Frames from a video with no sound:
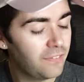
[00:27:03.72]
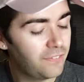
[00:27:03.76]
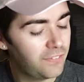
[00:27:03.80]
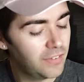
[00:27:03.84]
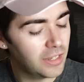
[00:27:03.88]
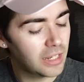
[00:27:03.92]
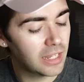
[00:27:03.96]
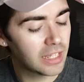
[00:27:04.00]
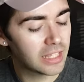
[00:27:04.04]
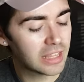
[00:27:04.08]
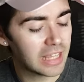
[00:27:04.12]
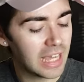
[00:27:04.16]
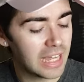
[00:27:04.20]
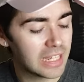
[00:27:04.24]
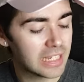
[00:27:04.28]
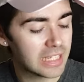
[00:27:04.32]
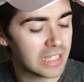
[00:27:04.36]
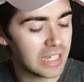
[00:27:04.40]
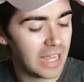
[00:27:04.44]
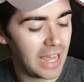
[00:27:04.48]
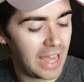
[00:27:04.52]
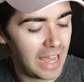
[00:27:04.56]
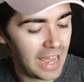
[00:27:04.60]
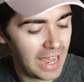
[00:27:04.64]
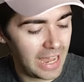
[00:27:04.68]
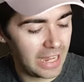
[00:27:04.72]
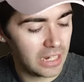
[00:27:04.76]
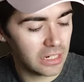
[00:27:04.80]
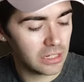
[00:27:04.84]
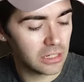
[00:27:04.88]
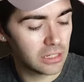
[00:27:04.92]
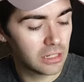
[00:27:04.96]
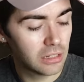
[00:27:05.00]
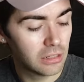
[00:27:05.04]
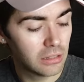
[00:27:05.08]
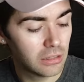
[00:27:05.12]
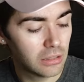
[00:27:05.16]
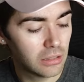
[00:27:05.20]
and I feel like that's
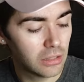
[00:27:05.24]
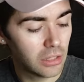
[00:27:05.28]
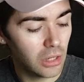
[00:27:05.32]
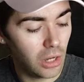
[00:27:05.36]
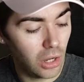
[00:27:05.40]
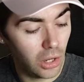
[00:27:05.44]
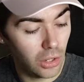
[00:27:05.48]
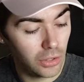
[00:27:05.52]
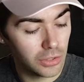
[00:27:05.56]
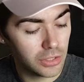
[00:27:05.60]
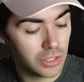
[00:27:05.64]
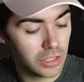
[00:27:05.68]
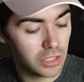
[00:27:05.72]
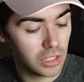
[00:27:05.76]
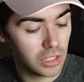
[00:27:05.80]
at the